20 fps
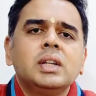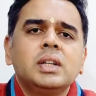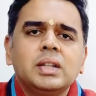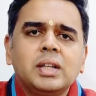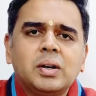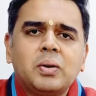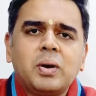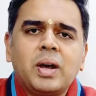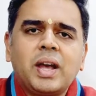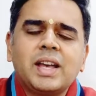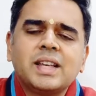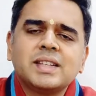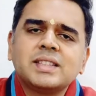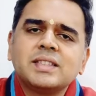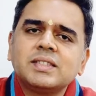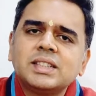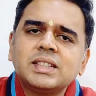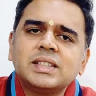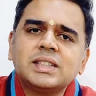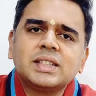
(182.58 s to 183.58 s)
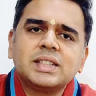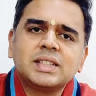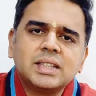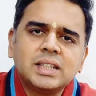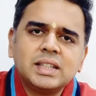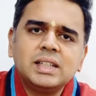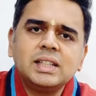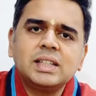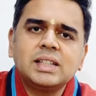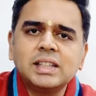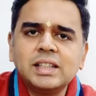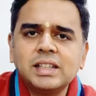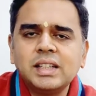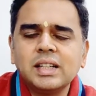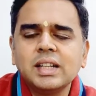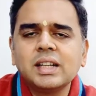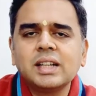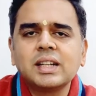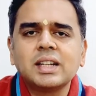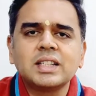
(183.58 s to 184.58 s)
Now, as our little
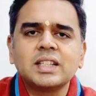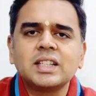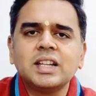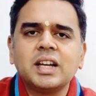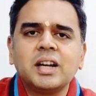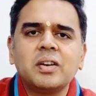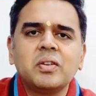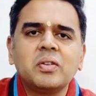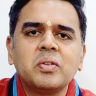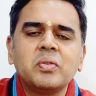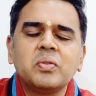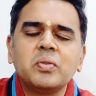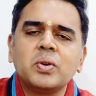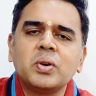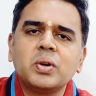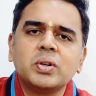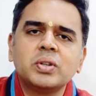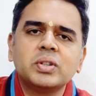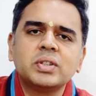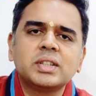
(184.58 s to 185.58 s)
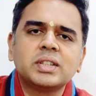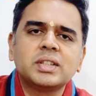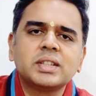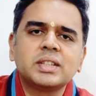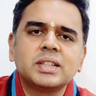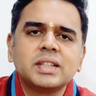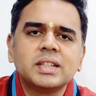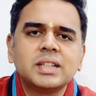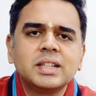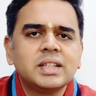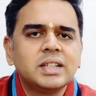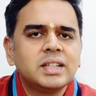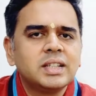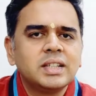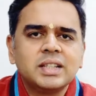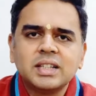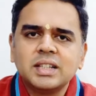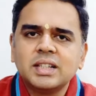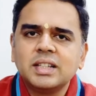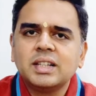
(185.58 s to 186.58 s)
Krishna was
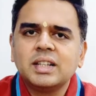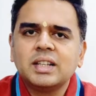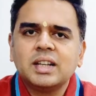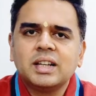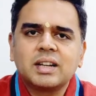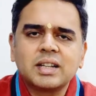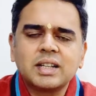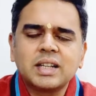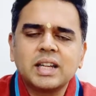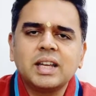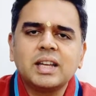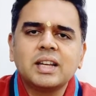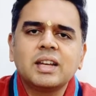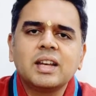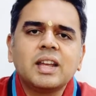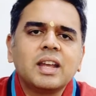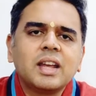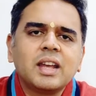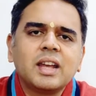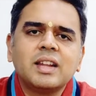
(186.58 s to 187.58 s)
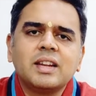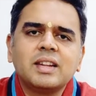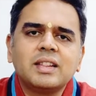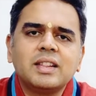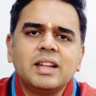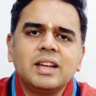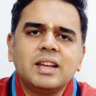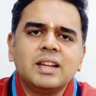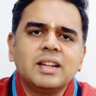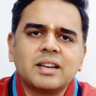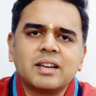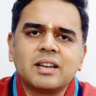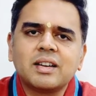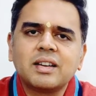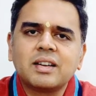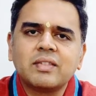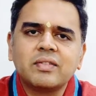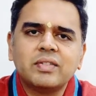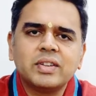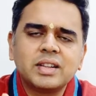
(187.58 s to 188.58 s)
running here and there
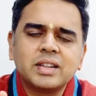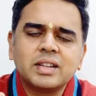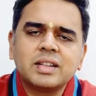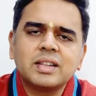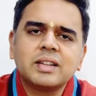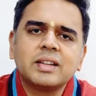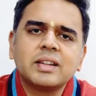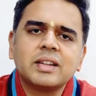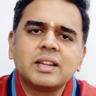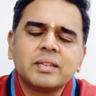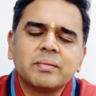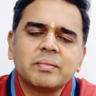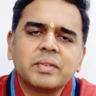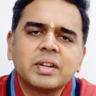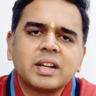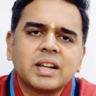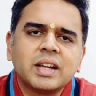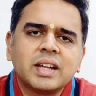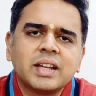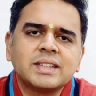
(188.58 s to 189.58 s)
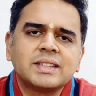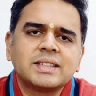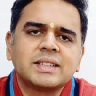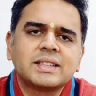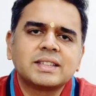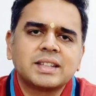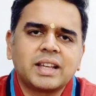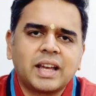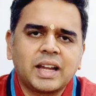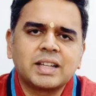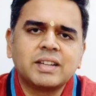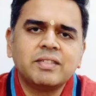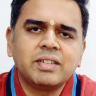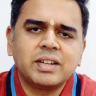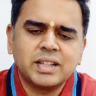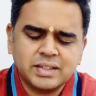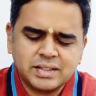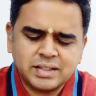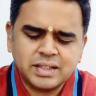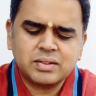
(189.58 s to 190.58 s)
with his
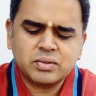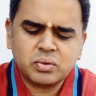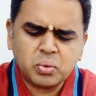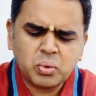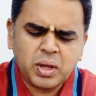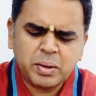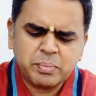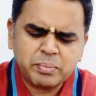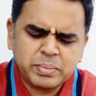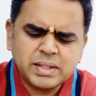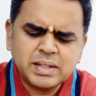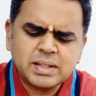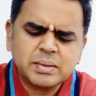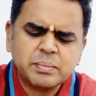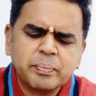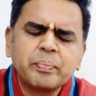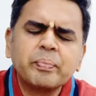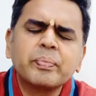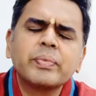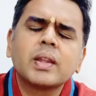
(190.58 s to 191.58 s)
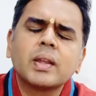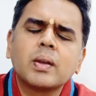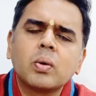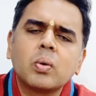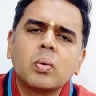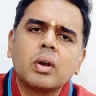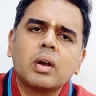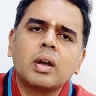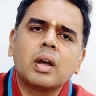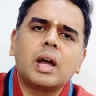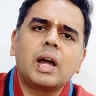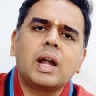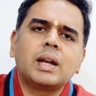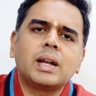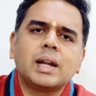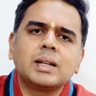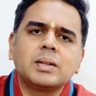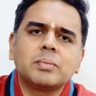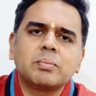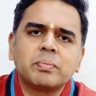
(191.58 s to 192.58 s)
activities, it so happens
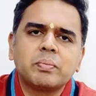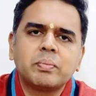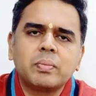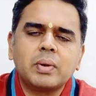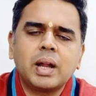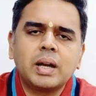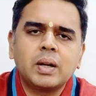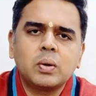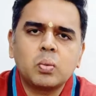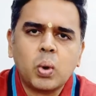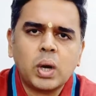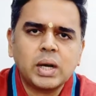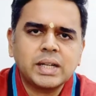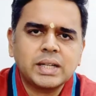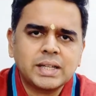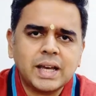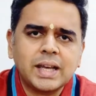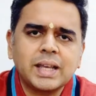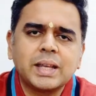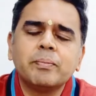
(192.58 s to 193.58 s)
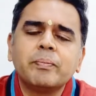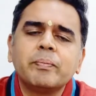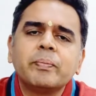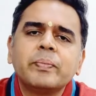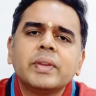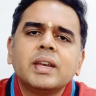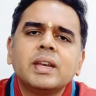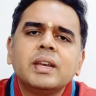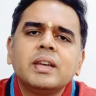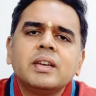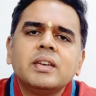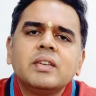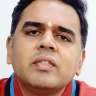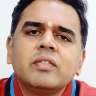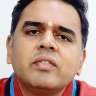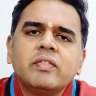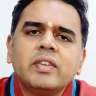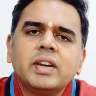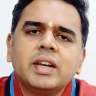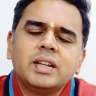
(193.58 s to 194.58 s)
at one time
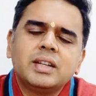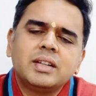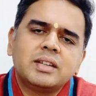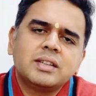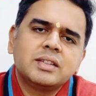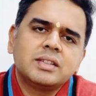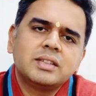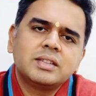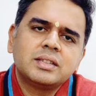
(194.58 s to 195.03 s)
where